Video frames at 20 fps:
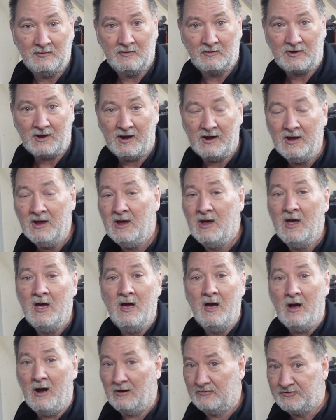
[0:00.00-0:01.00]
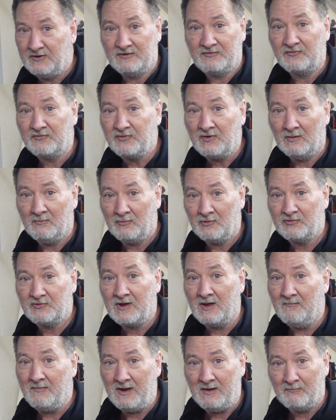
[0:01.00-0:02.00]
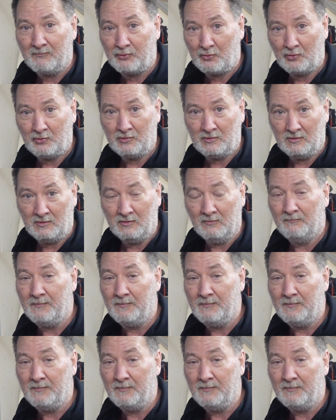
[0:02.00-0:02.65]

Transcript: Okay, our Texas summers can be brutal,